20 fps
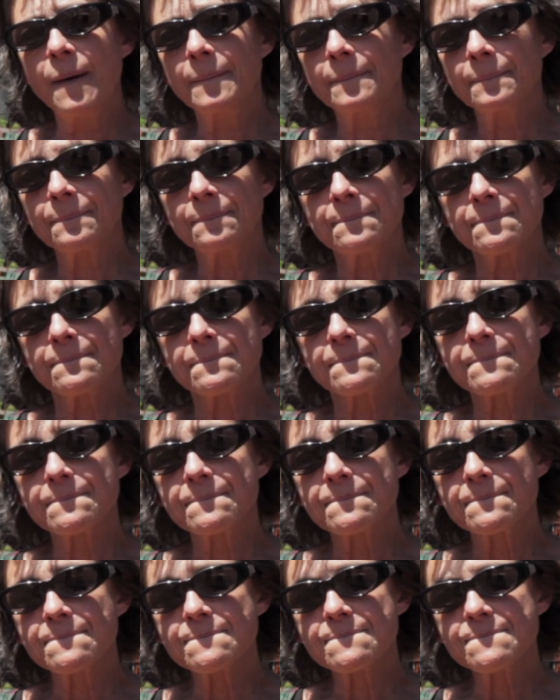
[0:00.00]

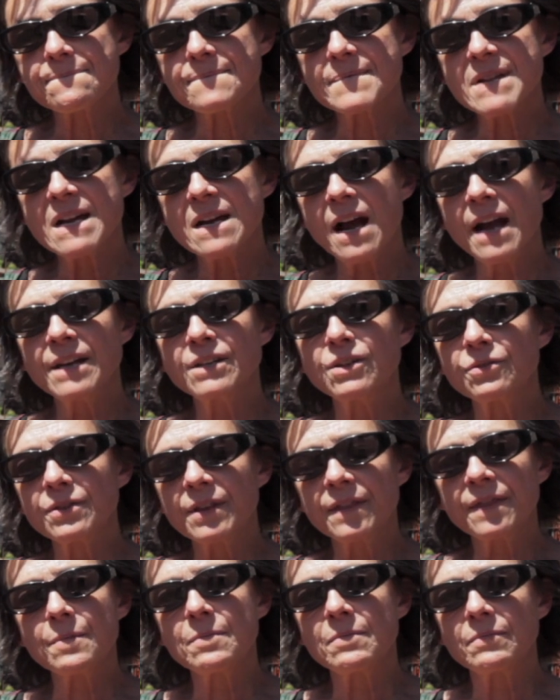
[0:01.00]
I
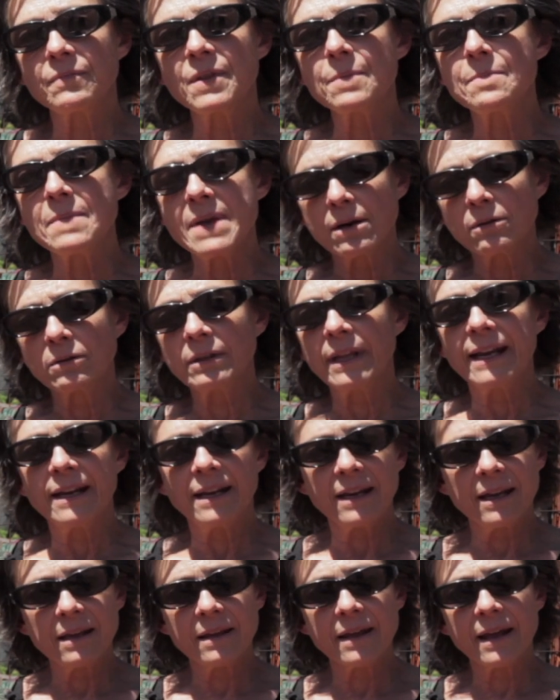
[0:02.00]
know that the
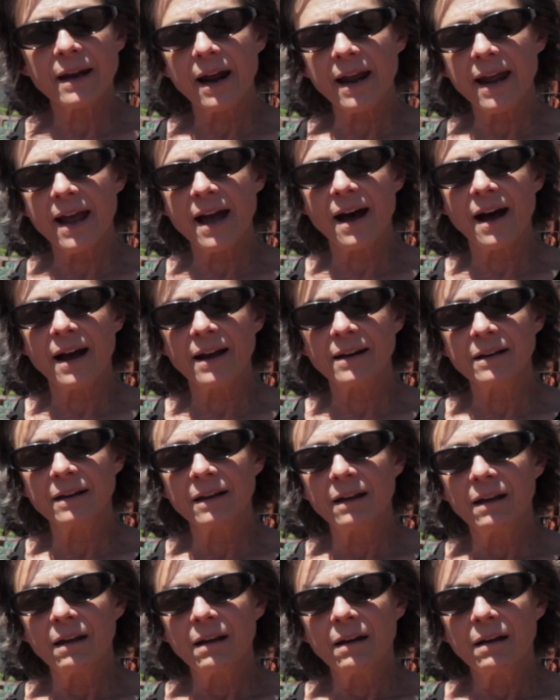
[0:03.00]
male lady that I
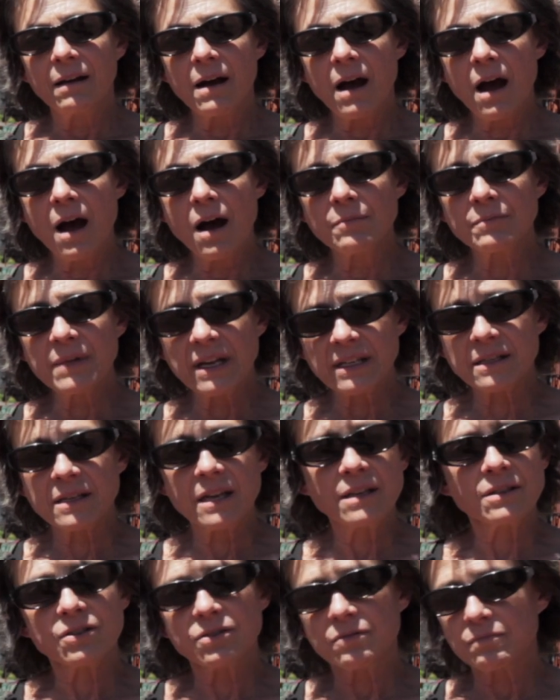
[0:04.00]
had
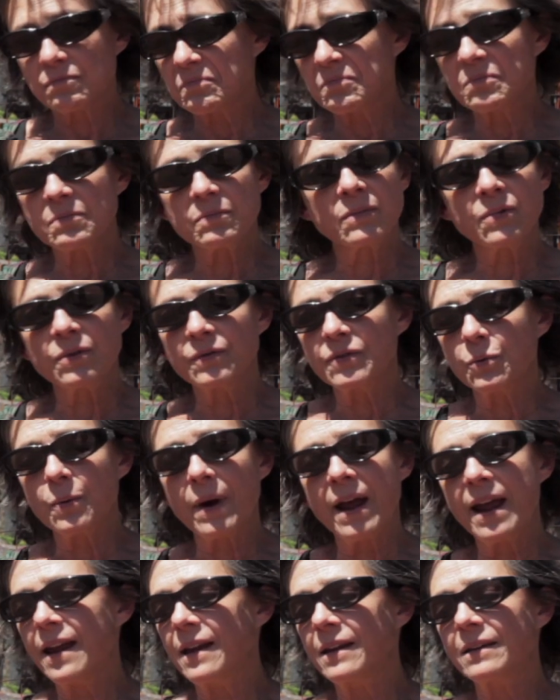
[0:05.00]
has since
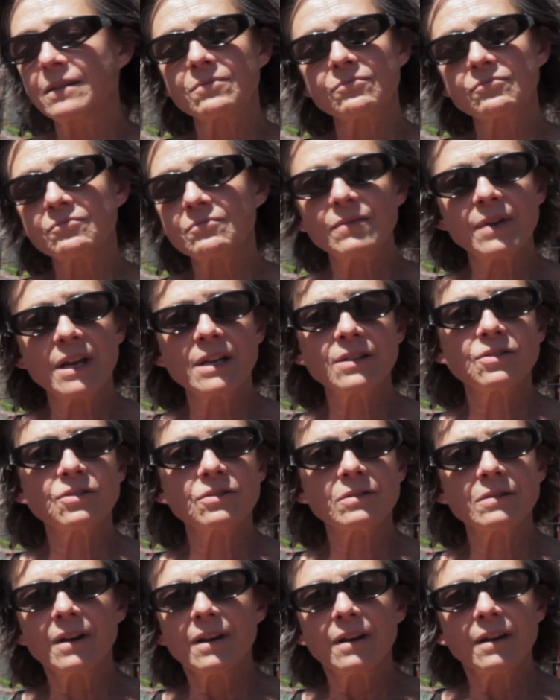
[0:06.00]
moved away
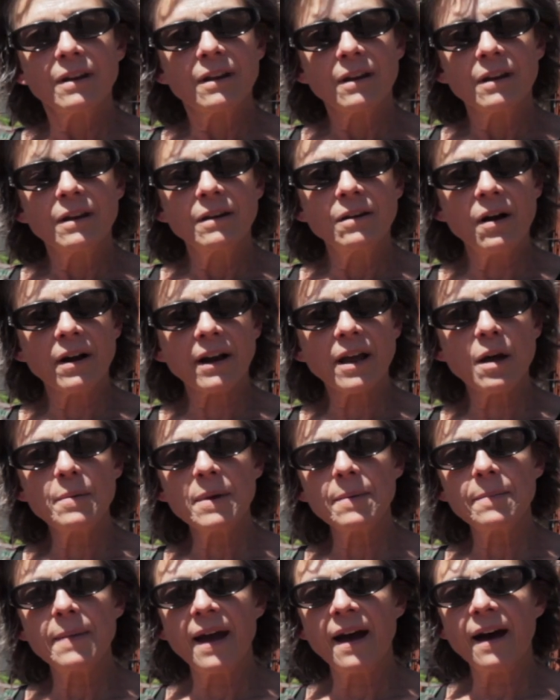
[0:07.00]
and
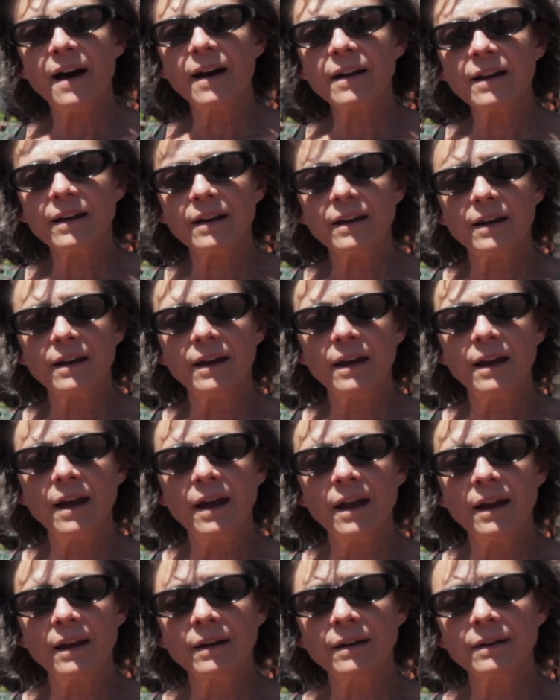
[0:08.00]
not coming back,
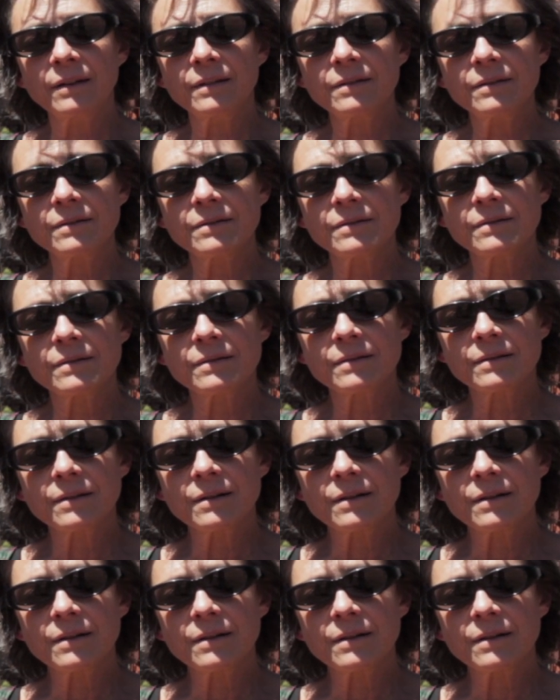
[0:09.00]
and